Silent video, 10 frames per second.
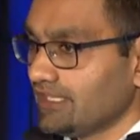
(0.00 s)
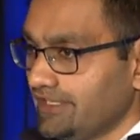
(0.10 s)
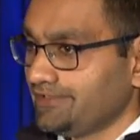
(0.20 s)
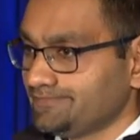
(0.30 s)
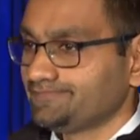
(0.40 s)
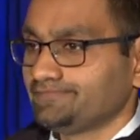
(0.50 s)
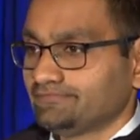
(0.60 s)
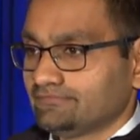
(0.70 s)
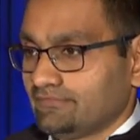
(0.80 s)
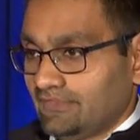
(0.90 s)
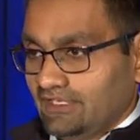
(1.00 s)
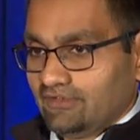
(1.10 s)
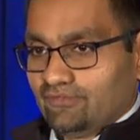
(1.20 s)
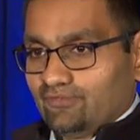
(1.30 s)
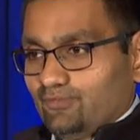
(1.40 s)
Yeah.
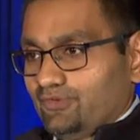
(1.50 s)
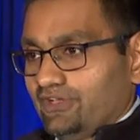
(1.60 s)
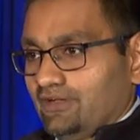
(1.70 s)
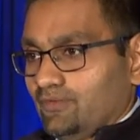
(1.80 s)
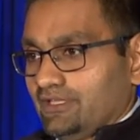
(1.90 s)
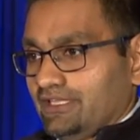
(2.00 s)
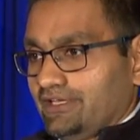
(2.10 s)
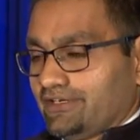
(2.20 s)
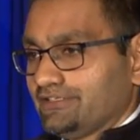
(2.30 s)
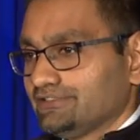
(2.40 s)
We've got one there.